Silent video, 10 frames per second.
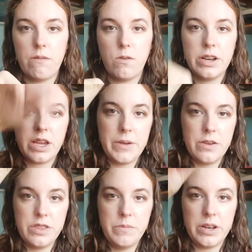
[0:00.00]
one coming
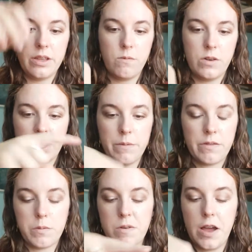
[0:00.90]
out the middle and one coming
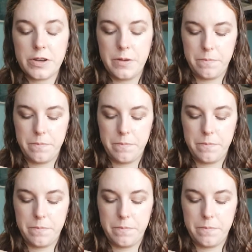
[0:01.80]
from around.